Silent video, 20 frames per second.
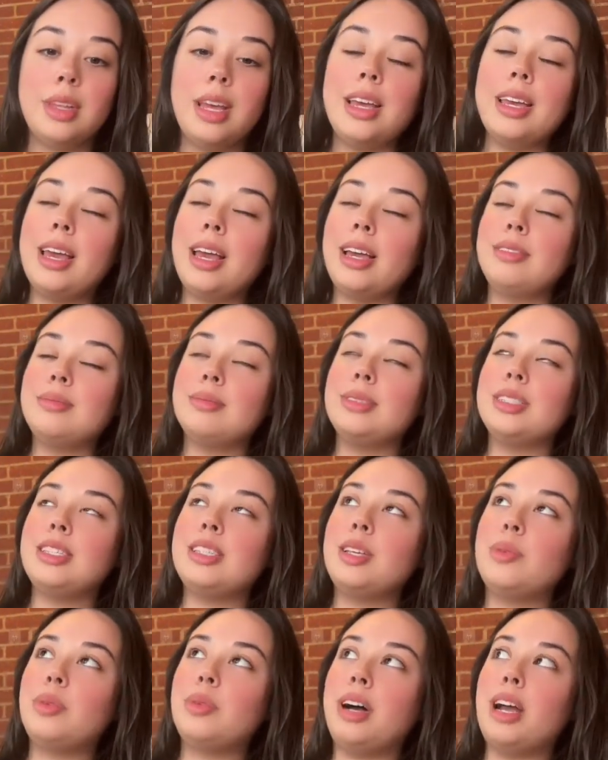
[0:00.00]
Again,
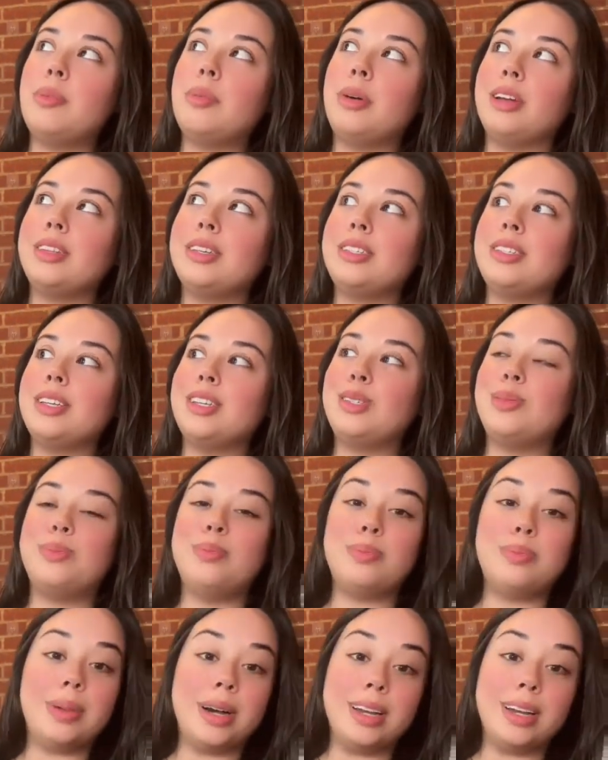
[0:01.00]
simple hypothesis,
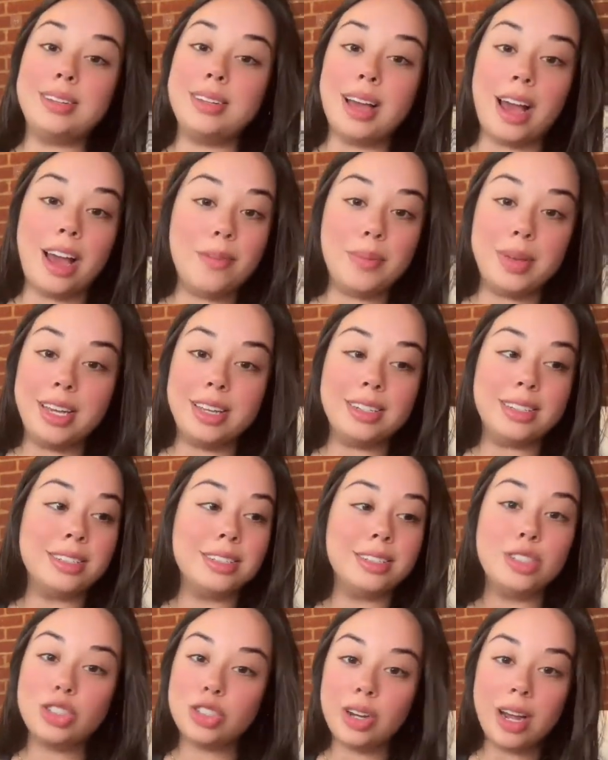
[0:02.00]
but I mean,
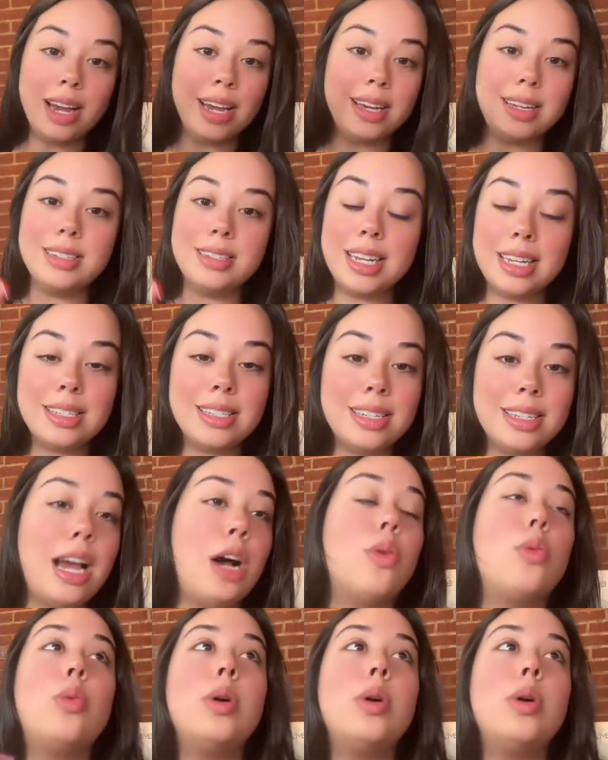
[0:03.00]
try it, test it out.